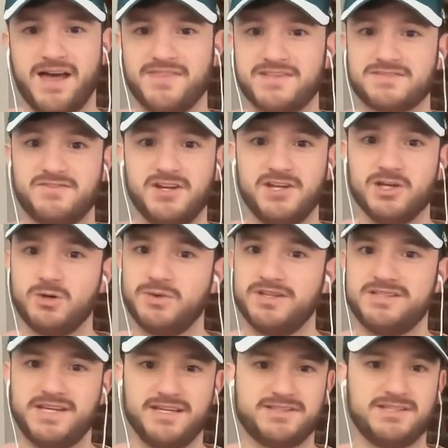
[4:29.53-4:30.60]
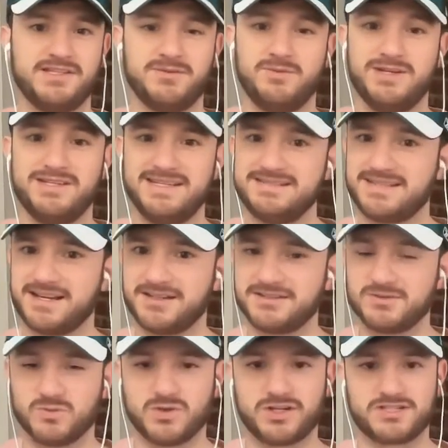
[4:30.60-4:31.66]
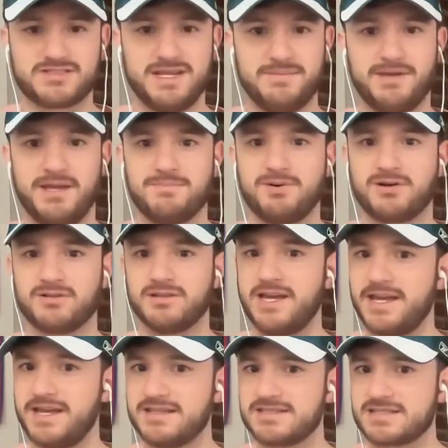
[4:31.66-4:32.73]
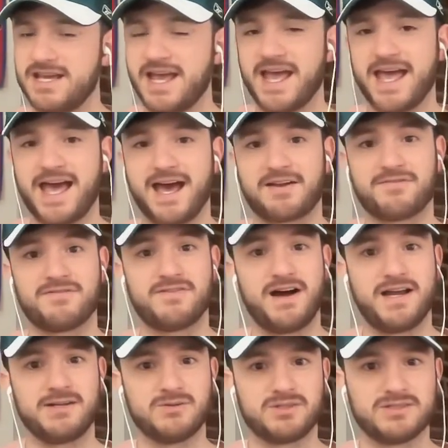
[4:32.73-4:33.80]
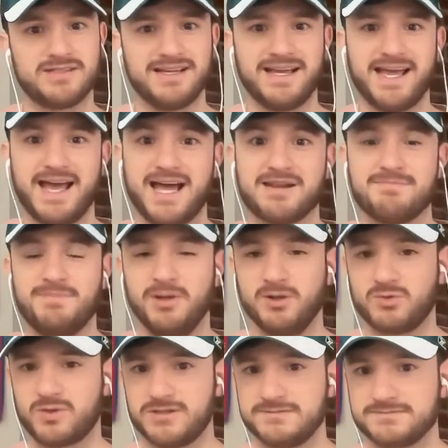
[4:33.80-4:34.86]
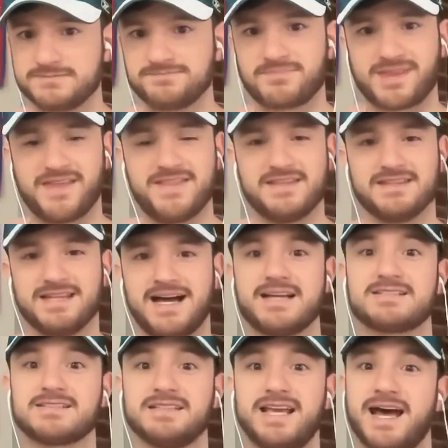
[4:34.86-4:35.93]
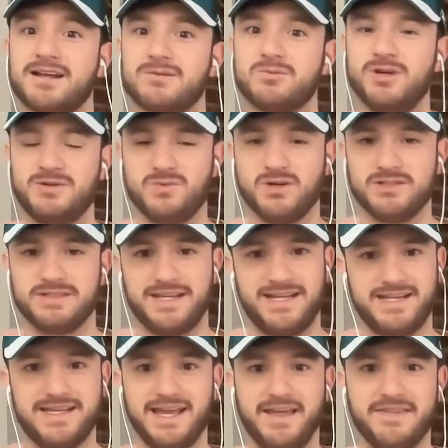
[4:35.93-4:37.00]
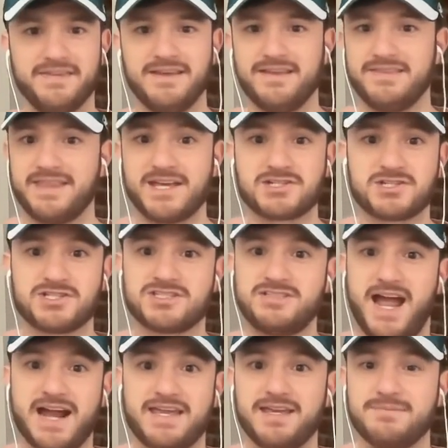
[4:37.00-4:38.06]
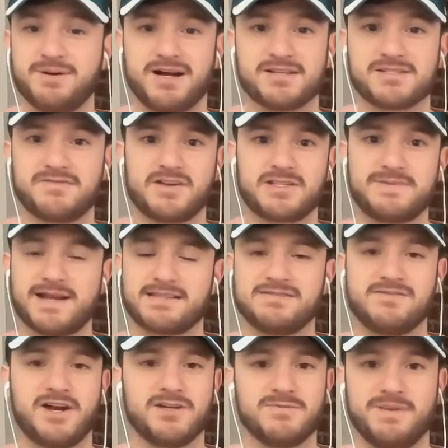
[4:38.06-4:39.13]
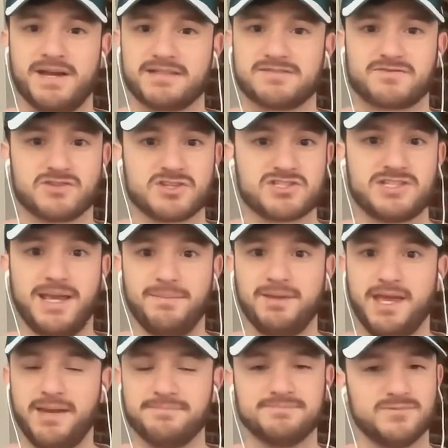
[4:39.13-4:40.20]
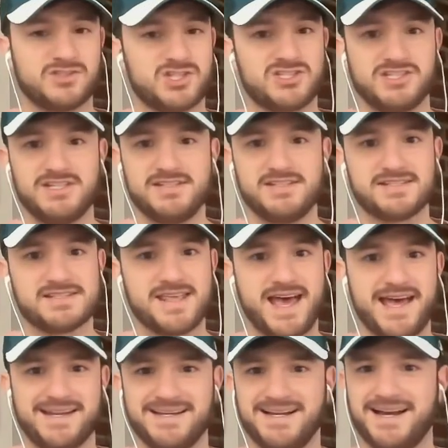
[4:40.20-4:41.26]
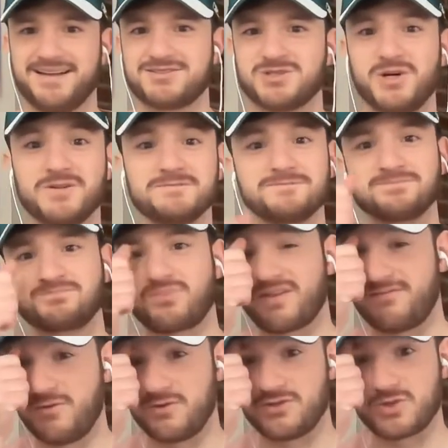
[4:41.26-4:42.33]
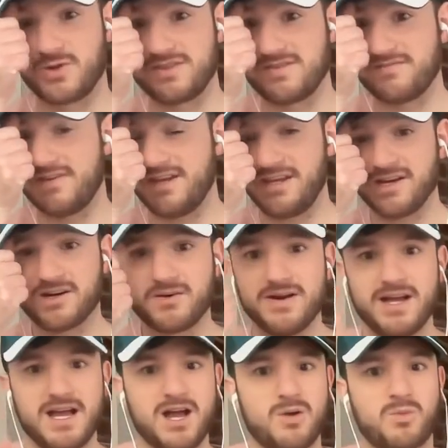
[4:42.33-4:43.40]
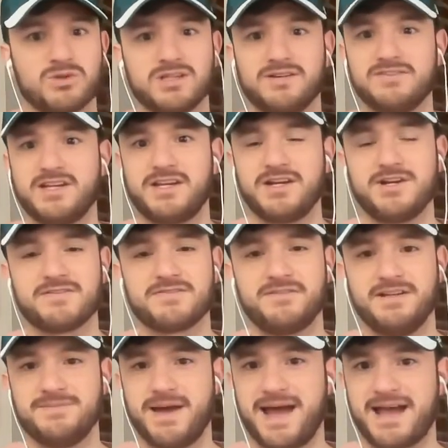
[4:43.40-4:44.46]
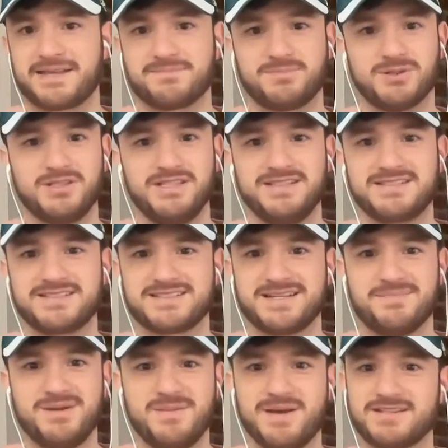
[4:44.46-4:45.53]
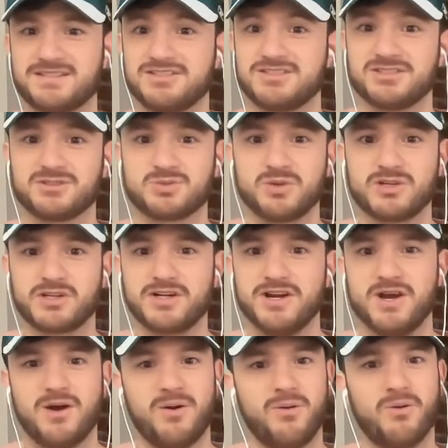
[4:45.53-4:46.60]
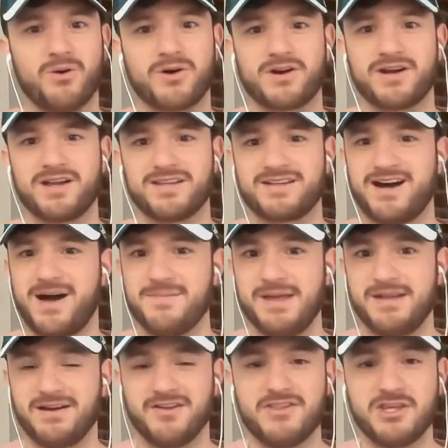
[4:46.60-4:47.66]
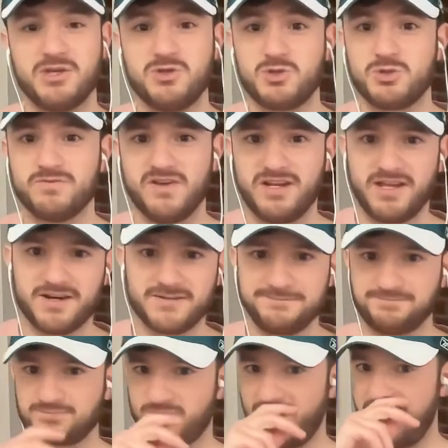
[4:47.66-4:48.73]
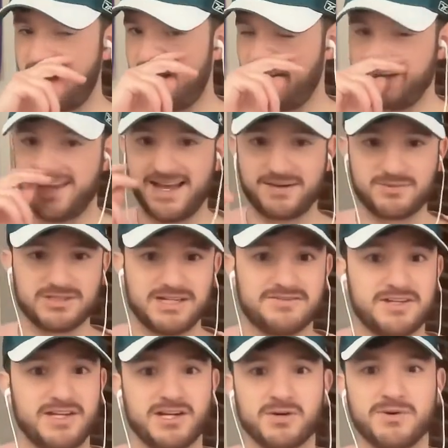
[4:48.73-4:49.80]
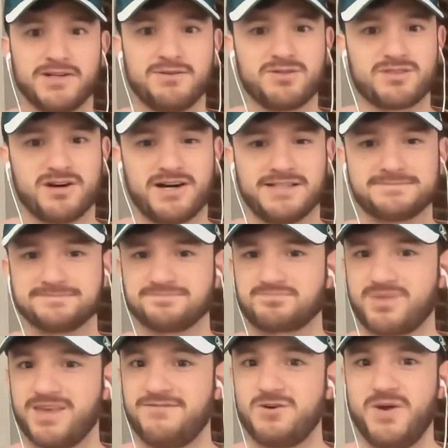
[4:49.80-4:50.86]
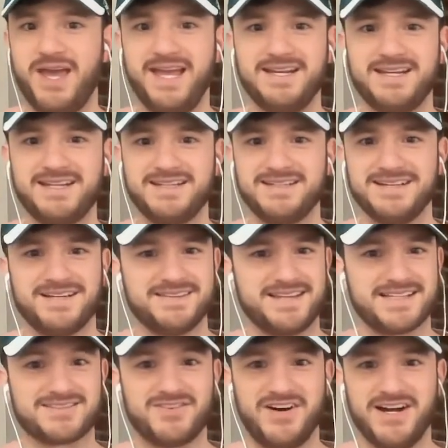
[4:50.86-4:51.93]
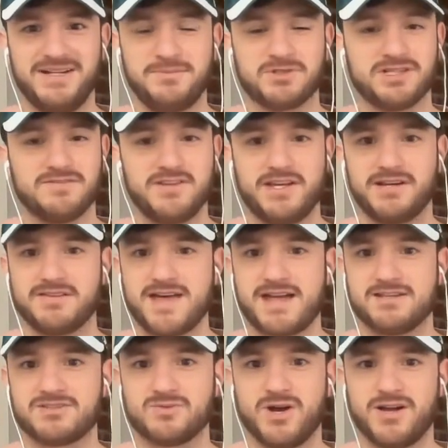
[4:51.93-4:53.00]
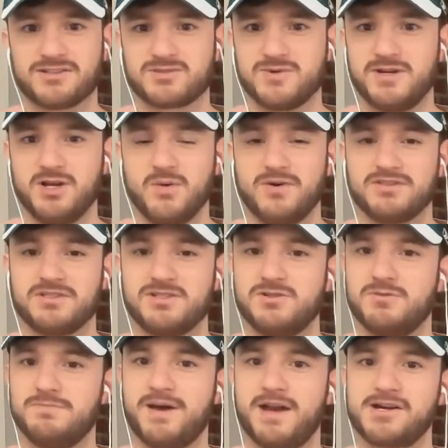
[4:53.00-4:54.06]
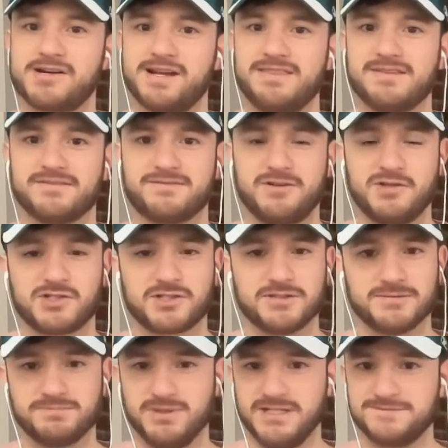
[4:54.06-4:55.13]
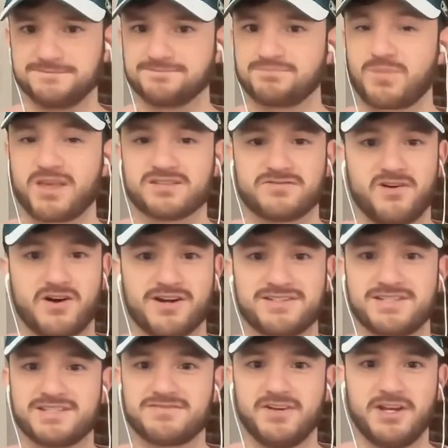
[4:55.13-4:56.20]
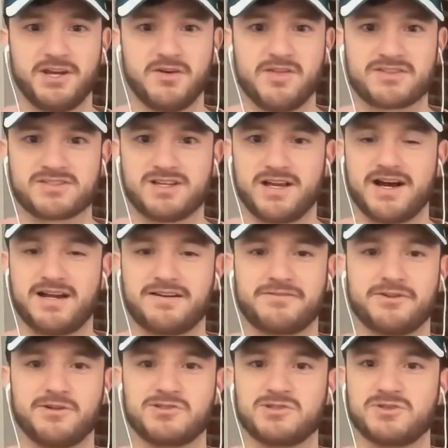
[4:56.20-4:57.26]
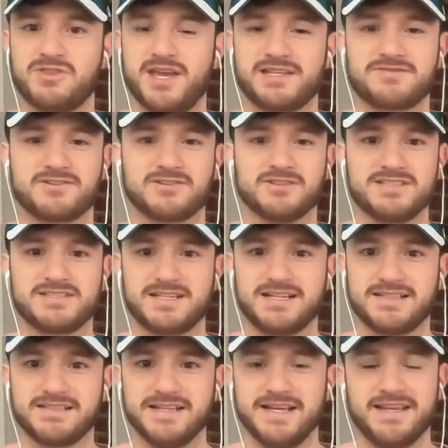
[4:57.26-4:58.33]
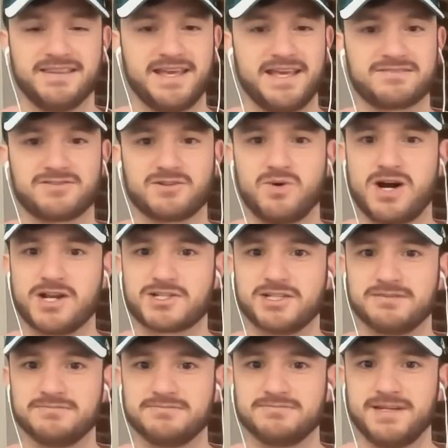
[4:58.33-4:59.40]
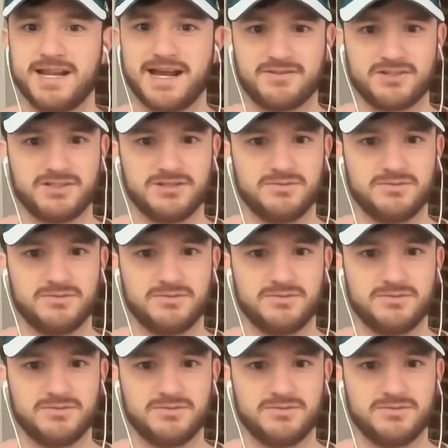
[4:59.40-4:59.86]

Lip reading: This video, we detailed what a same game parlay is, how to find one, how to build one, and then lastly, how to win one. And again, that's just stacking positive expected value bets for the same game. It's as easy as that. So if you enjoyed the video, would love to hear your feedback. Please send me a message on Twitter or comment on the YouTube video. Again, would love to hear what you thought. If you hated it, that's fine. Would love to hear that as well, so I know what to do better in the future. But as far as this video, that's all I got for you. So thanks for listening. Thanks for watching, and have a good